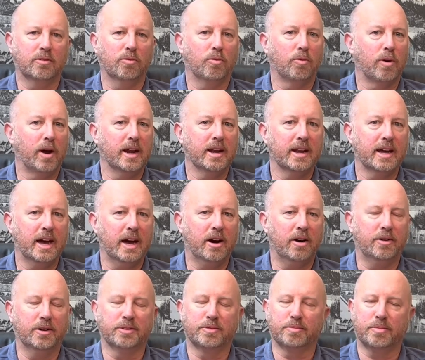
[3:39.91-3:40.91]
right
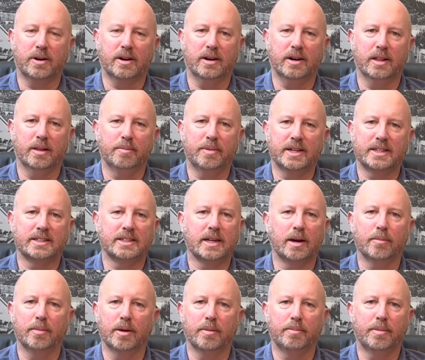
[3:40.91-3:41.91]
now is probably the best
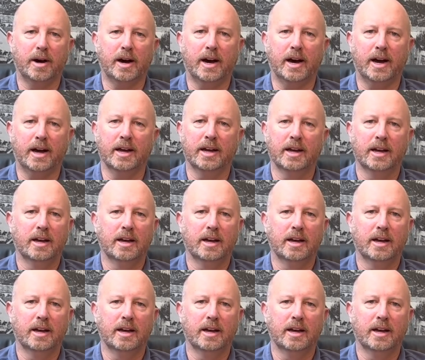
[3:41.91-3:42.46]
time to buy